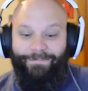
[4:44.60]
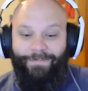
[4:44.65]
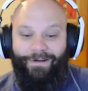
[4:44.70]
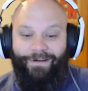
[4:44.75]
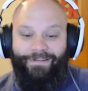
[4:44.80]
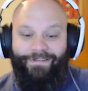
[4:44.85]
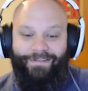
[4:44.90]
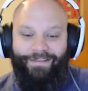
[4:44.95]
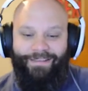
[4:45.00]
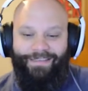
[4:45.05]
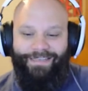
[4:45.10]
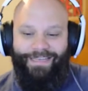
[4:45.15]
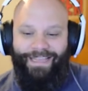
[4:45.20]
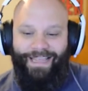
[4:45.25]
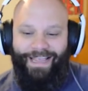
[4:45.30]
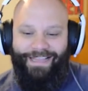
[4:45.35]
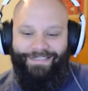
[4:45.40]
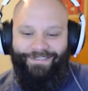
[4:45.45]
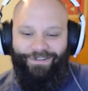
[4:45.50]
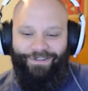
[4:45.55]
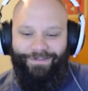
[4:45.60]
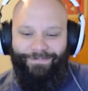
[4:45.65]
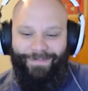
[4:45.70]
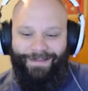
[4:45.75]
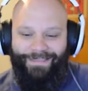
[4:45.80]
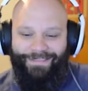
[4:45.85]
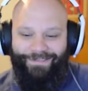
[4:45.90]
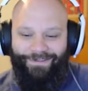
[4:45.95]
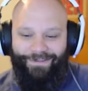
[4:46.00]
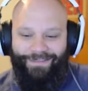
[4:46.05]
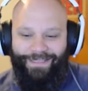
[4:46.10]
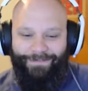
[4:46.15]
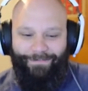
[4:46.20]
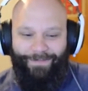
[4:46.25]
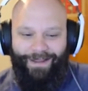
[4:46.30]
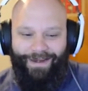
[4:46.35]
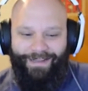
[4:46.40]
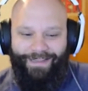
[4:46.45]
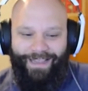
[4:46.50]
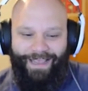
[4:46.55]
marks the day I sold my soul to
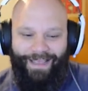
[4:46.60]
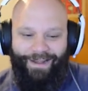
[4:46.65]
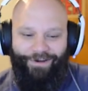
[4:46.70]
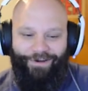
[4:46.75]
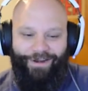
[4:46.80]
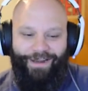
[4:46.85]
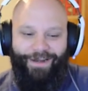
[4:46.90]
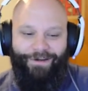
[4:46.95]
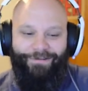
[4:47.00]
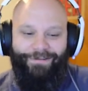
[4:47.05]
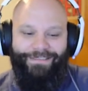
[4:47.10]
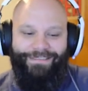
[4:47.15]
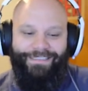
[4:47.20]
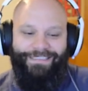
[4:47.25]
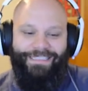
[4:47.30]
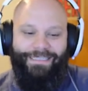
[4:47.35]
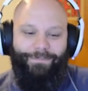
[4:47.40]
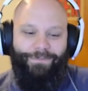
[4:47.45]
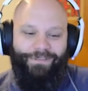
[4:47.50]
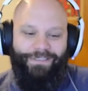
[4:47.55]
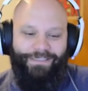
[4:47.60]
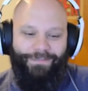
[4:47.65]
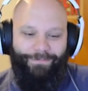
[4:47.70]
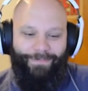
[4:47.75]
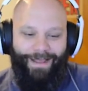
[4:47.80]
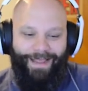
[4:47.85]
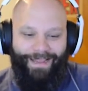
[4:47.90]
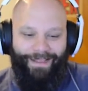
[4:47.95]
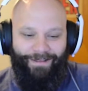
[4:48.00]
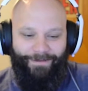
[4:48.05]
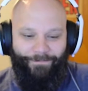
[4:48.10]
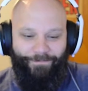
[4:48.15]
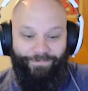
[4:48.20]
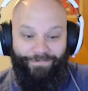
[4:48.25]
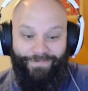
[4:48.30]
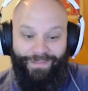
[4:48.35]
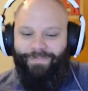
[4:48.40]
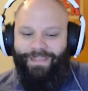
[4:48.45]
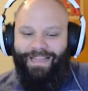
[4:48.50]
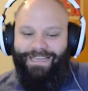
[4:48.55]
Monika and her irresistible smile.
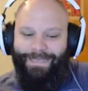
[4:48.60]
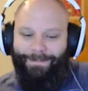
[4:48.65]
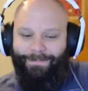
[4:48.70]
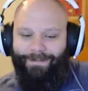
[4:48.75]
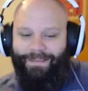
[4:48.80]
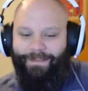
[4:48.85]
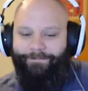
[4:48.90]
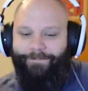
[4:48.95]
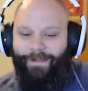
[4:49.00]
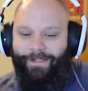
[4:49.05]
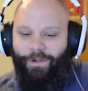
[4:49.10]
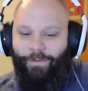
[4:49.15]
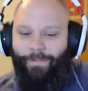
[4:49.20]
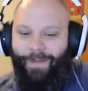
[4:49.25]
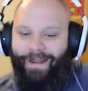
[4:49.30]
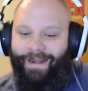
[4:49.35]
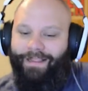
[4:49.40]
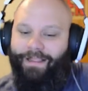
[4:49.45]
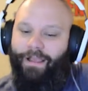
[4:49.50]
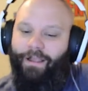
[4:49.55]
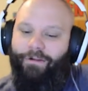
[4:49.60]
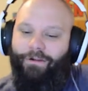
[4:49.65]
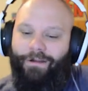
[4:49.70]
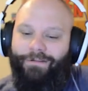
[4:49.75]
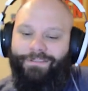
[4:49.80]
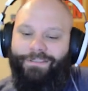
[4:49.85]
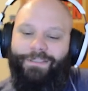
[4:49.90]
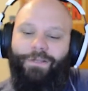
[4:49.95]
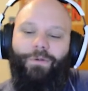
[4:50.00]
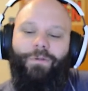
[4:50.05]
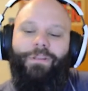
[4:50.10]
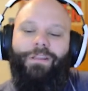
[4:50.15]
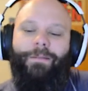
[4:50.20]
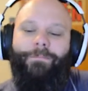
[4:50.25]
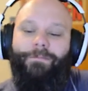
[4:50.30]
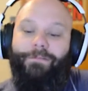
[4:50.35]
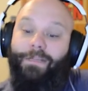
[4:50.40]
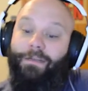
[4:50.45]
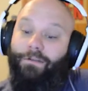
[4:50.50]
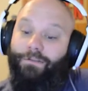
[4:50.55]
I timidly follow Monika across the school and
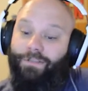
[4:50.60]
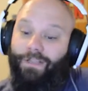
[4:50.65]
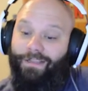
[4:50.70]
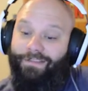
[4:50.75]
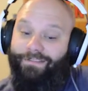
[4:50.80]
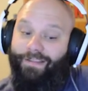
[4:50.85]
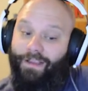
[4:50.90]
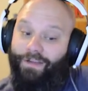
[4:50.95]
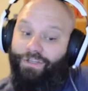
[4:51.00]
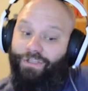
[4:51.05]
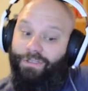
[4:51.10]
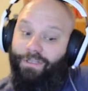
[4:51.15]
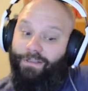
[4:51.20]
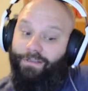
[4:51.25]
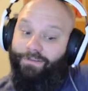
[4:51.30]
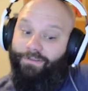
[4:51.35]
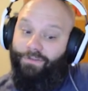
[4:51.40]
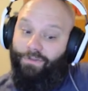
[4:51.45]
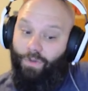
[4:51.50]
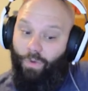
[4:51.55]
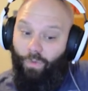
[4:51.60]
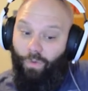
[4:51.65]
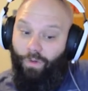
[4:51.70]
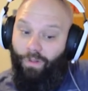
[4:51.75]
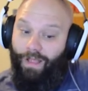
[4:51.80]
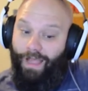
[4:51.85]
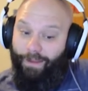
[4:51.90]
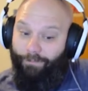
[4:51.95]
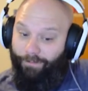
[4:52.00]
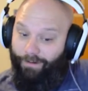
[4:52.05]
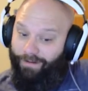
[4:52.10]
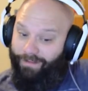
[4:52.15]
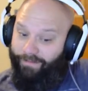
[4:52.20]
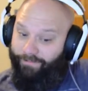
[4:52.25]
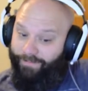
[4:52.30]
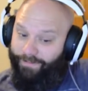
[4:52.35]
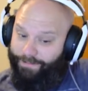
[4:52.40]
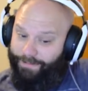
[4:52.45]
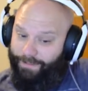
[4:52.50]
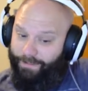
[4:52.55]
upstairs, a section of the school I rarely
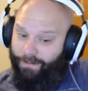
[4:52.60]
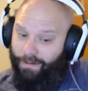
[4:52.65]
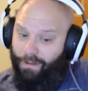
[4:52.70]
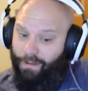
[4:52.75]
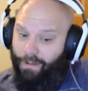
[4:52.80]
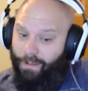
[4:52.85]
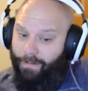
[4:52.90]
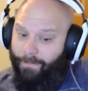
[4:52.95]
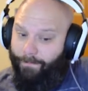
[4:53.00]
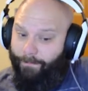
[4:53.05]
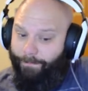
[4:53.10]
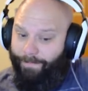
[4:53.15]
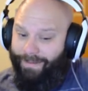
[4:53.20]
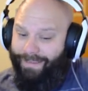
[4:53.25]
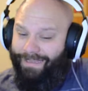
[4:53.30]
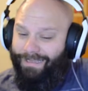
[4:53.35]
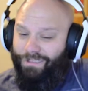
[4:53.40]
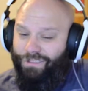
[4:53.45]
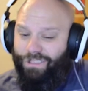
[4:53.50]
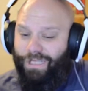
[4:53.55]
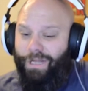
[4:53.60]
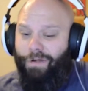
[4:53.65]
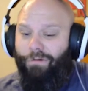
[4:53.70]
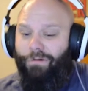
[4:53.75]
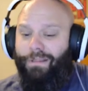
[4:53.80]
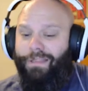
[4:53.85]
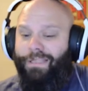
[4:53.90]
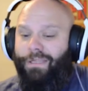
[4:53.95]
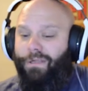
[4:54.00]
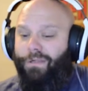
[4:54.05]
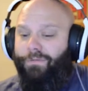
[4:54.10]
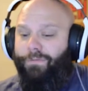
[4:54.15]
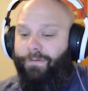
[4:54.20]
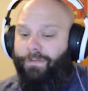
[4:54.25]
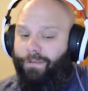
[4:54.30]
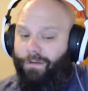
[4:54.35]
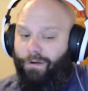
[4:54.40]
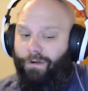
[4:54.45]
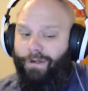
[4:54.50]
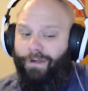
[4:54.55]
visit. Being generally used for
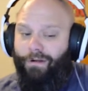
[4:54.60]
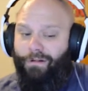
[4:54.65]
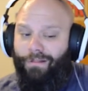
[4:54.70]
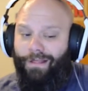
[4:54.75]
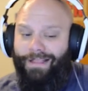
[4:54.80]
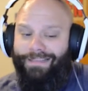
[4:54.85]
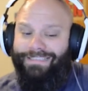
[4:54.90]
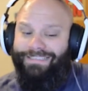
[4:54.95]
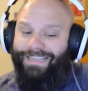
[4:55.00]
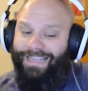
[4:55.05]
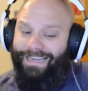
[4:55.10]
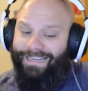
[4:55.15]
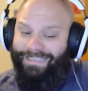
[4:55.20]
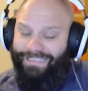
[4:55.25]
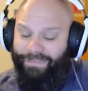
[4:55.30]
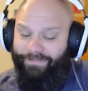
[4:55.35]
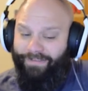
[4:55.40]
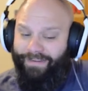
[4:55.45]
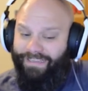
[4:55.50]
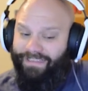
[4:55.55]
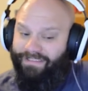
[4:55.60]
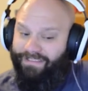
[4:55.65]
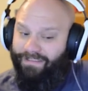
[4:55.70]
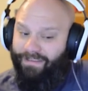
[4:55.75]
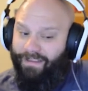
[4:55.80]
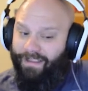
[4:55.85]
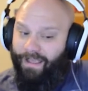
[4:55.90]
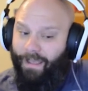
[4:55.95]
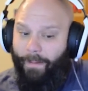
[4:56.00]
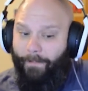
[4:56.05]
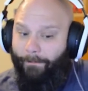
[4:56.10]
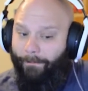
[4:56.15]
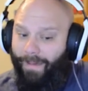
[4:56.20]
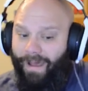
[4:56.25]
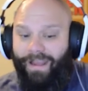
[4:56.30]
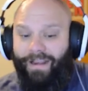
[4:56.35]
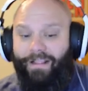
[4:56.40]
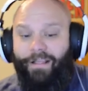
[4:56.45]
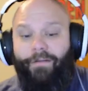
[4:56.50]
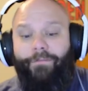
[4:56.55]
third-year classes and activities,
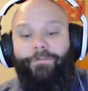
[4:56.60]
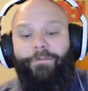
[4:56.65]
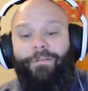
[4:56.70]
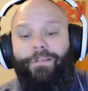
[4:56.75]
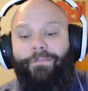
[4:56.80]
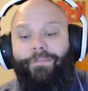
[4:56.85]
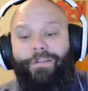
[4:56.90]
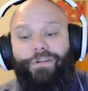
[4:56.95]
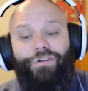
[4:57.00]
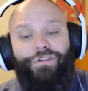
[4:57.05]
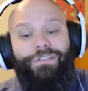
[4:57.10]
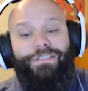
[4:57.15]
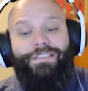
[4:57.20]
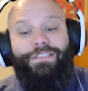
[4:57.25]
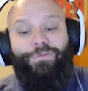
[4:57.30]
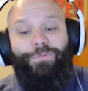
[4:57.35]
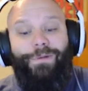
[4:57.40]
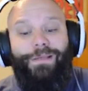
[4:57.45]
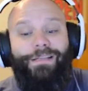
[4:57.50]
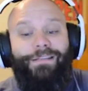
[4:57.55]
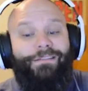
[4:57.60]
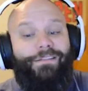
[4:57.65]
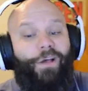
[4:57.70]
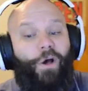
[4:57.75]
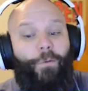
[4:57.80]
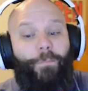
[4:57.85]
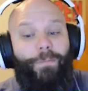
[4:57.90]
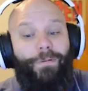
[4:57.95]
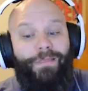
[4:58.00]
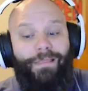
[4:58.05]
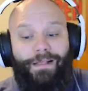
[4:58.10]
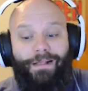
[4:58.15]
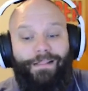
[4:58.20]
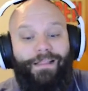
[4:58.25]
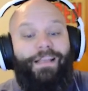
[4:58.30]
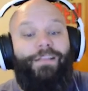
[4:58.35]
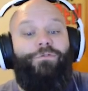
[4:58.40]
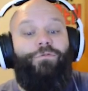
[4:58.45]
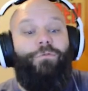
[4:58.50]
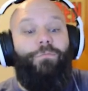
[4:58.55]
Monika, full of energy, swings open the
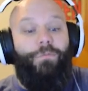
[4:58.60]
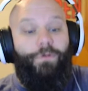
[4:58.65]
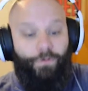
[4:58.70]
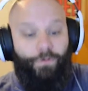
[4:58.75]
classroom